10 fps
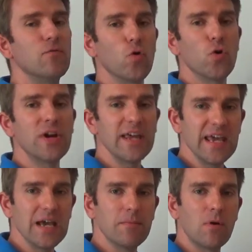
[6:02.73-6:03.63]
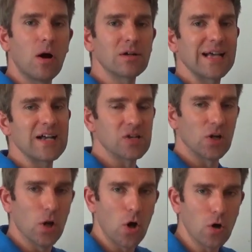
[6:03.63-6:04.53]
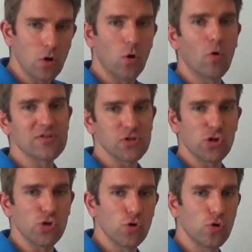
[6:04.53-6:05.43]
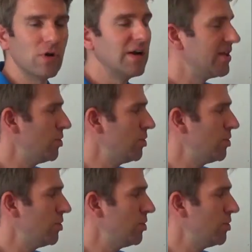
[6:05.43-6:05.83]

already earmarked as a long or as a short.